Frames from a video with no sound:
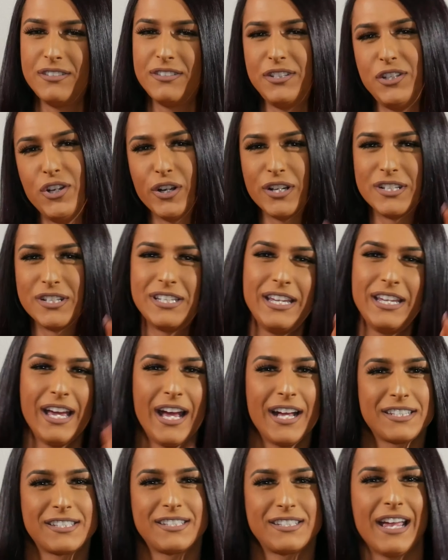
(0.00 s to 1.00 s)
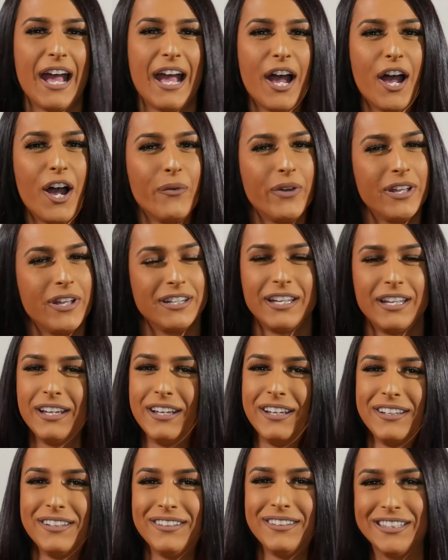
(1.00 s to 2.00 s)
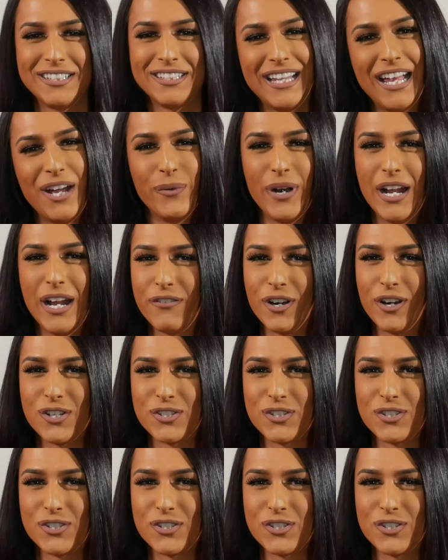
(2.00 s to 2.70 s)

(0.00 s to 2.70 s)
you're a TS now and this and that whatever.